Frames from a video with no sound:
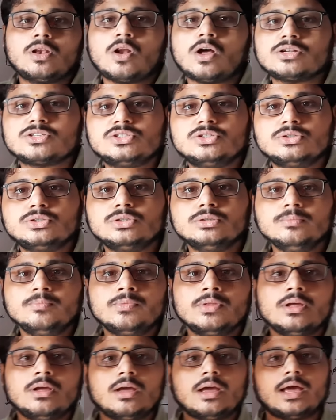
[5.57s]
loss due to
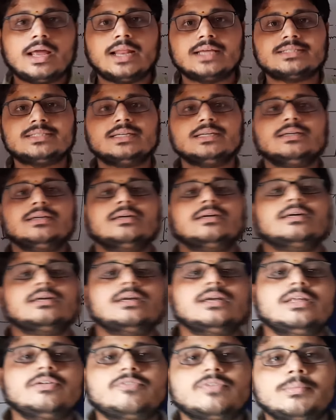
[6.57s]
elastic
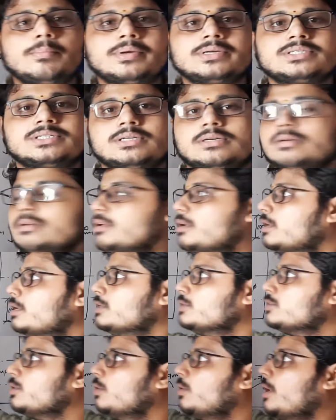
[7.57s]
deformation.
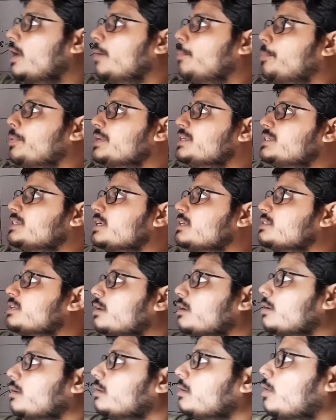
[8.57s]
So a
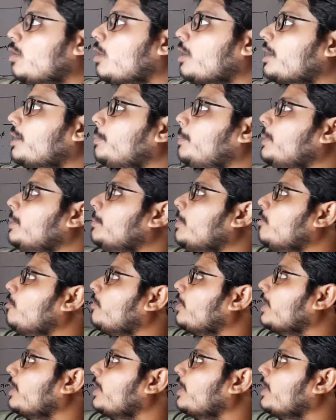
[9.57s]
pre-stressed concrete beam of